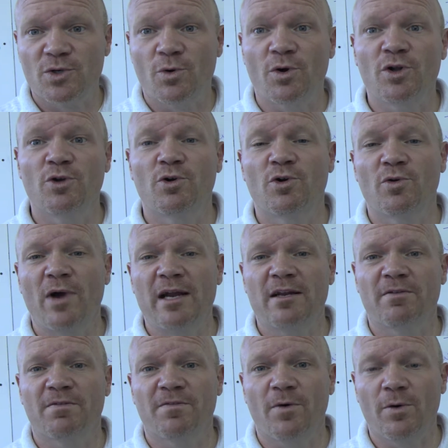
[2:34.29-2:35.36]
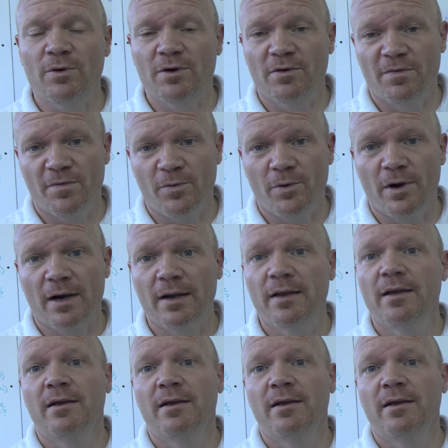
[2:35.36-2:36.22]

or you created a folder for,